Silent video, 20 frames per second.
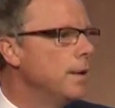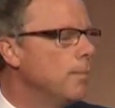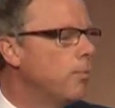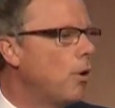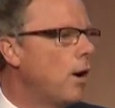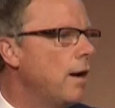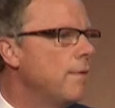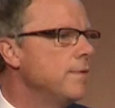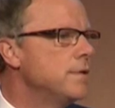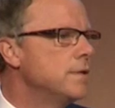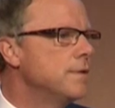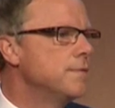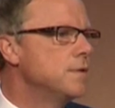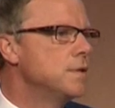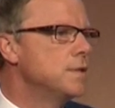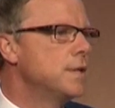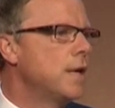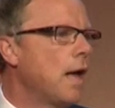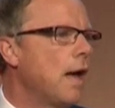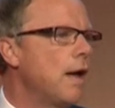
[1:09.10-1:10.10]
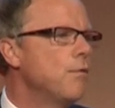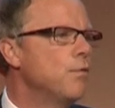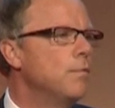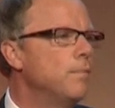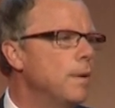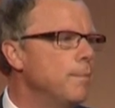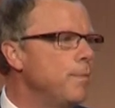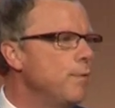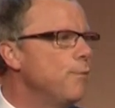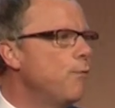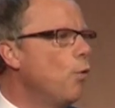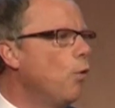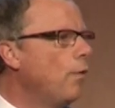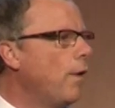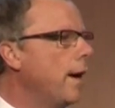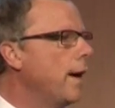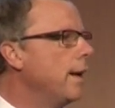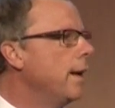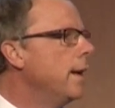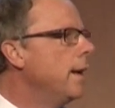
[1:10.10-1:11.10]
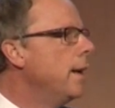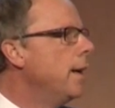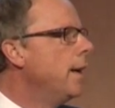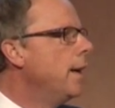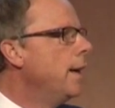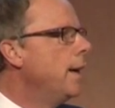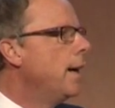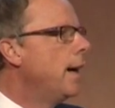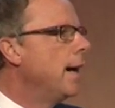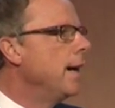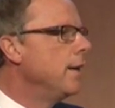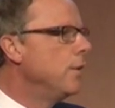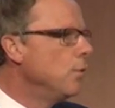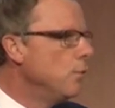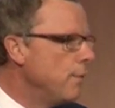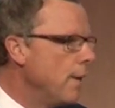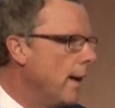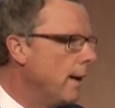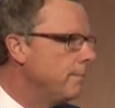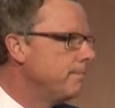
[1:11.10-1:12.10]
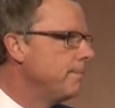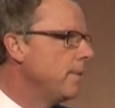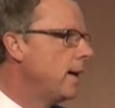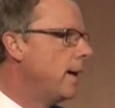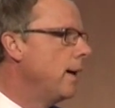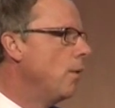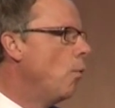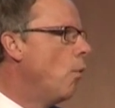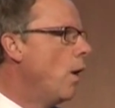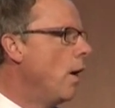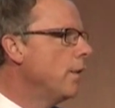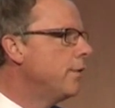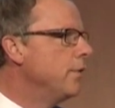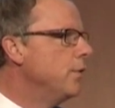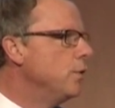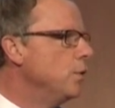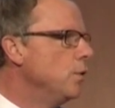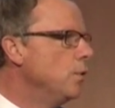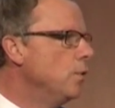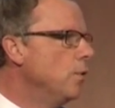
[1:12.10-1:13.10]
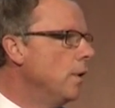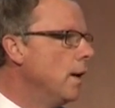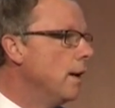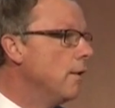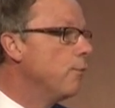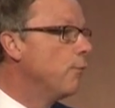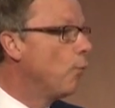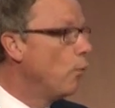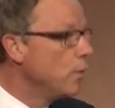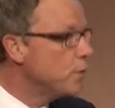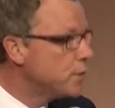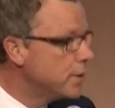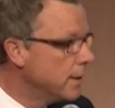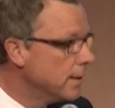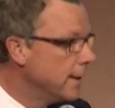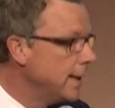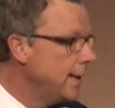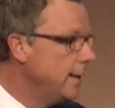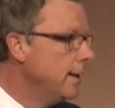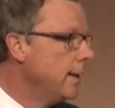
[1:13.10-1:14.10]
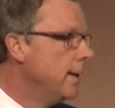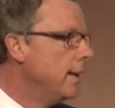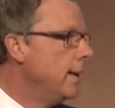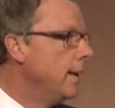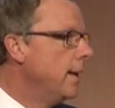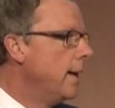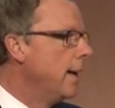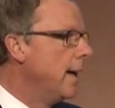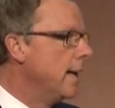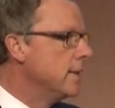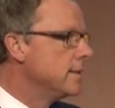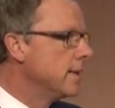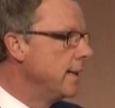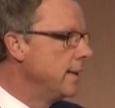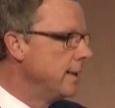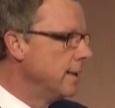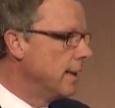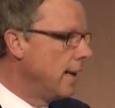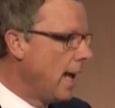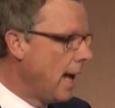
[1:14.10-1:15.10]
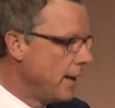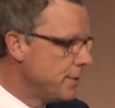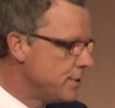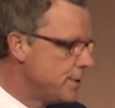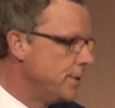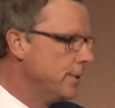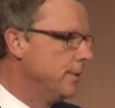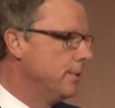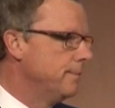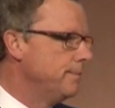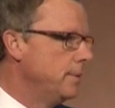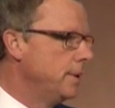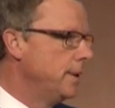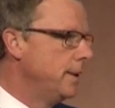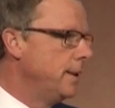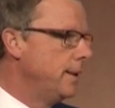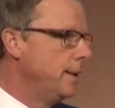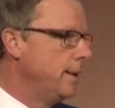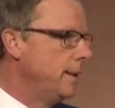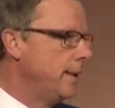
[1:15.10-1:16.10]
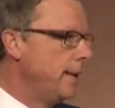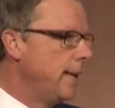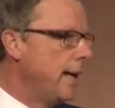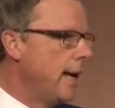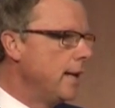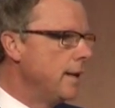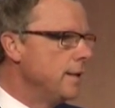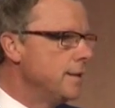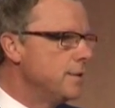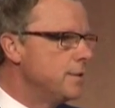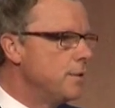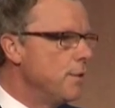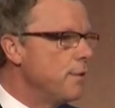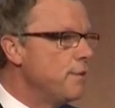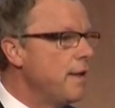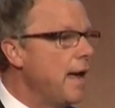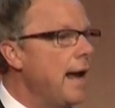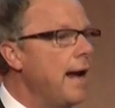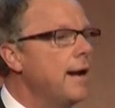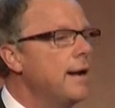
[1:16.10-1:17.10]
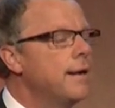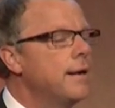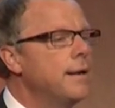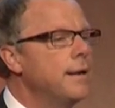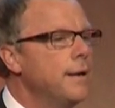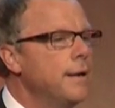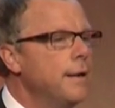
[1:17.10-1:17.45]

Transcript: province of Saskatchewan. But before I do that, I want to do, unfortunately, as I did last year, and that is to thank